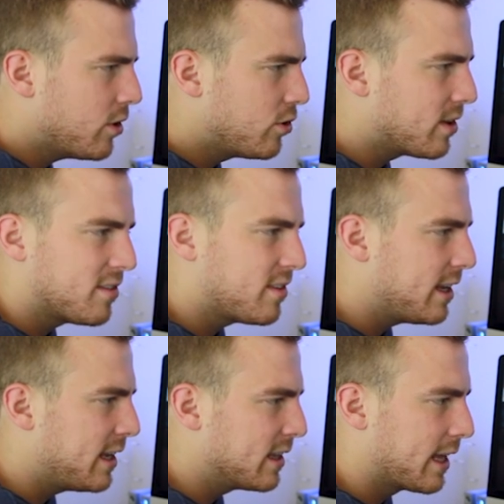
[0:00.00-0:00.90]
You can
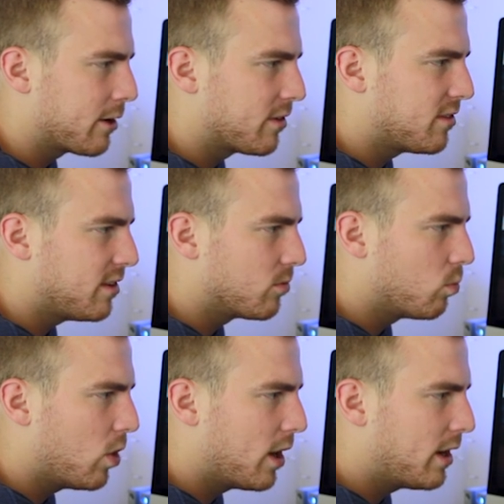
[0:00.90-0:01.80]
see later in
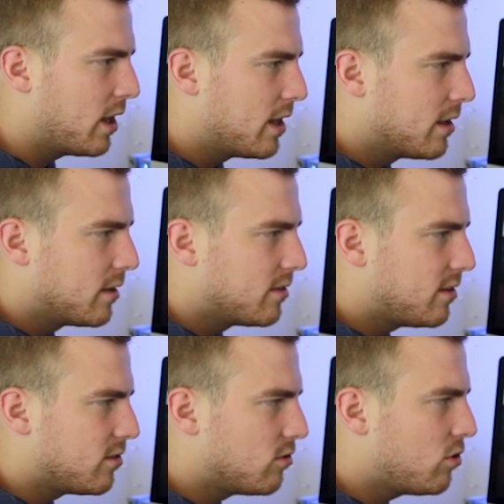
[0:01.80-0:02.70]
season 1,
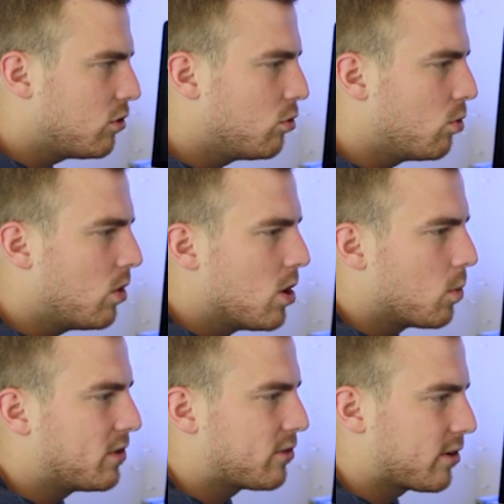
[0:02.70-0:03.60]
season 2,
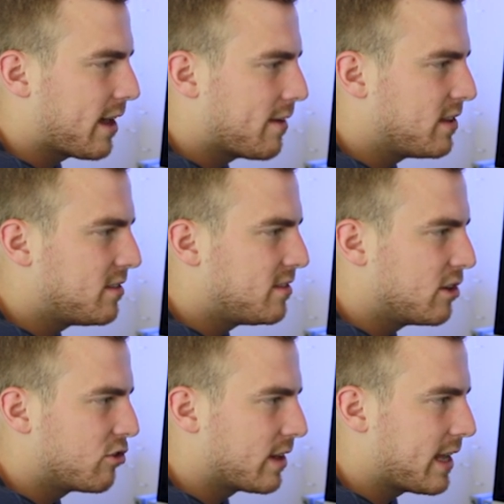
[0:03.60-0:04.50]
we start to have these
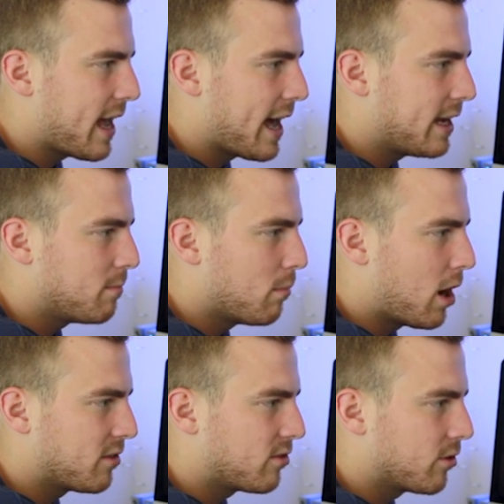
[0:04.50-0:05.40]
digitally added
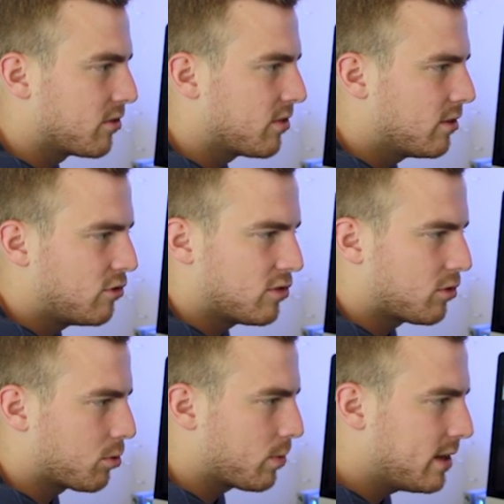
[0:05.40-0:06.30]
monsters,
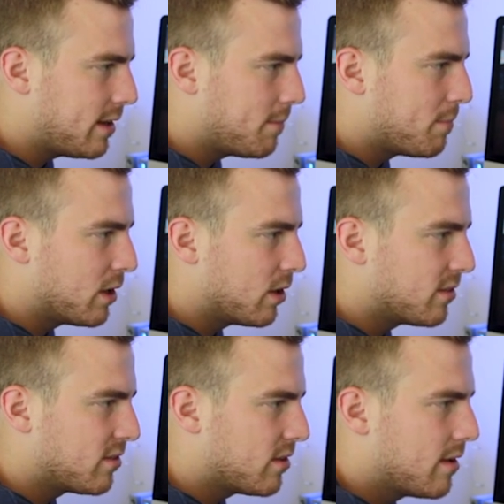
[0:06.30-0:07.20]
just 3D
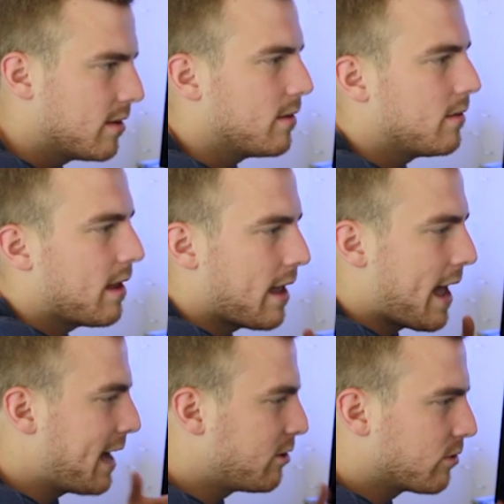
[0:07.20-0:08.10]
builds,
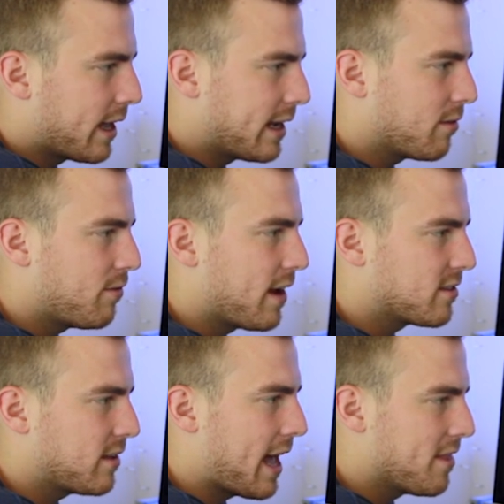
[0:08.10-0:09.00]
add your lighting
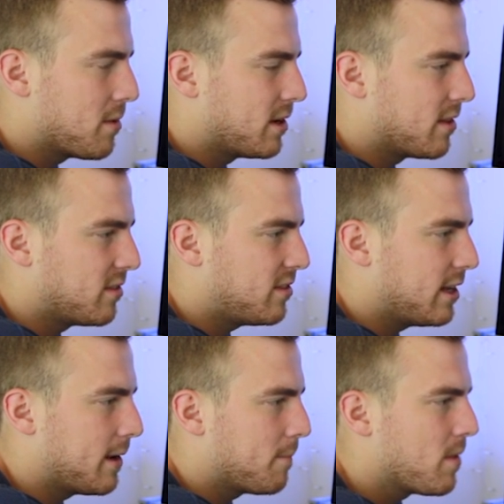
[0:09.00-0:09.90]
effects, add them into the
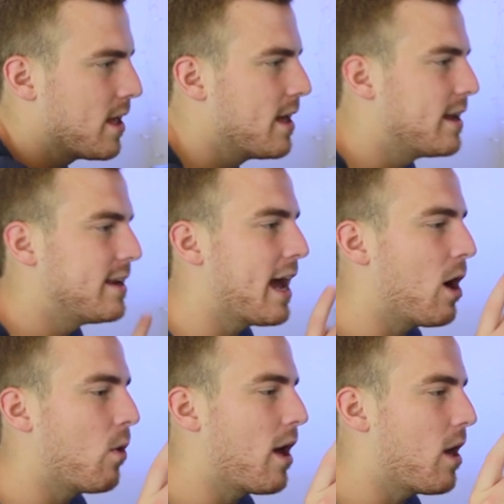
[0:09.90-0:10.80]
scene.
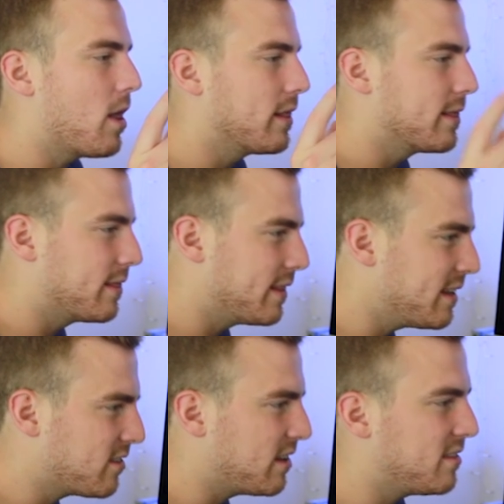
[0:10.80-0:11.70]
Now,
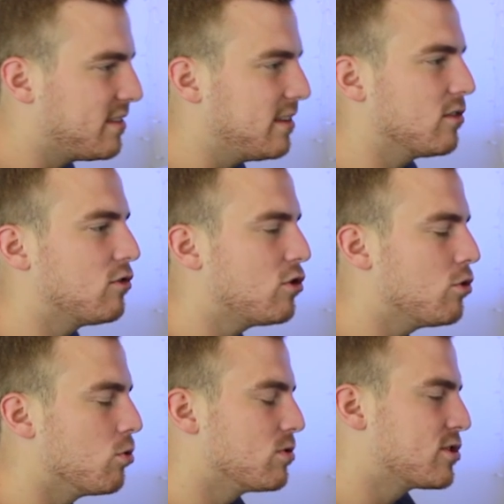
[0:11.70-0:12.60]
this is season 2,